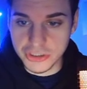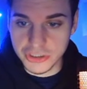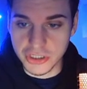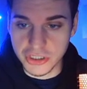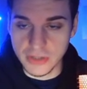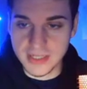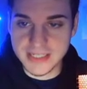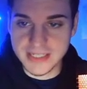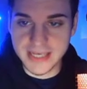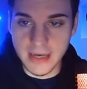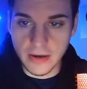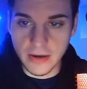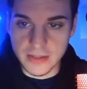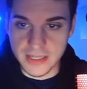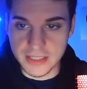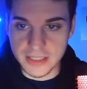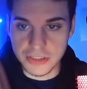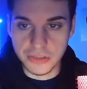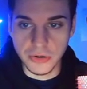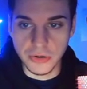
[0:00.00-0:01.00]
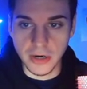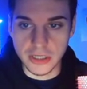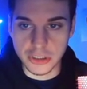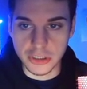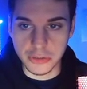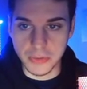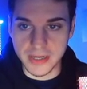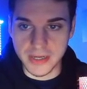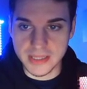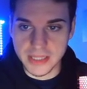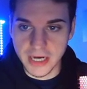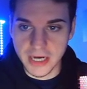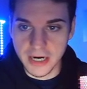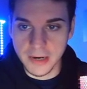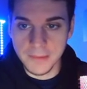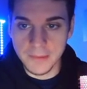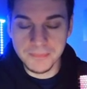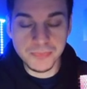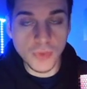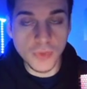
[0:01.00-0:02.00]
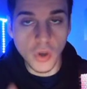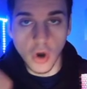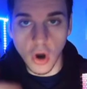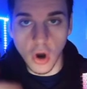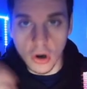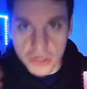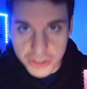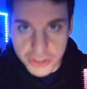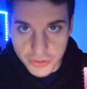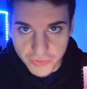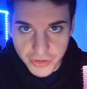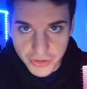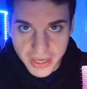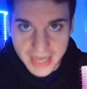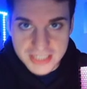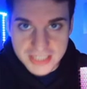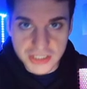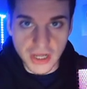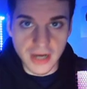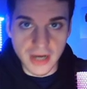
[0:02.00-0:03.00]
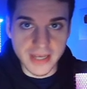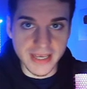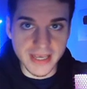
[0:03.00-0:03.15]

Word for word: So let's calculate two hundred right there. Also, if you guys log